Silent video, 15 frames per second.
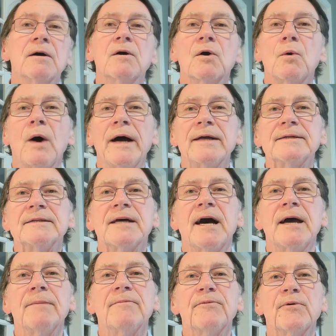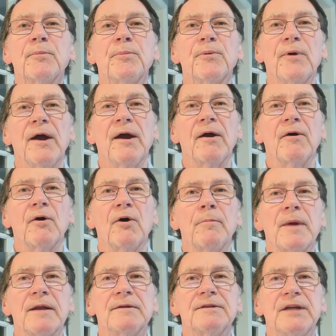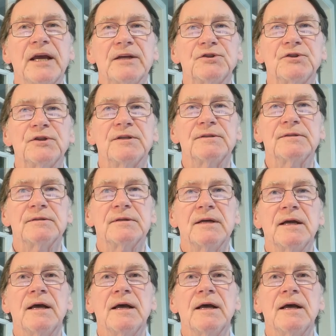quiet time for prayer or meditation,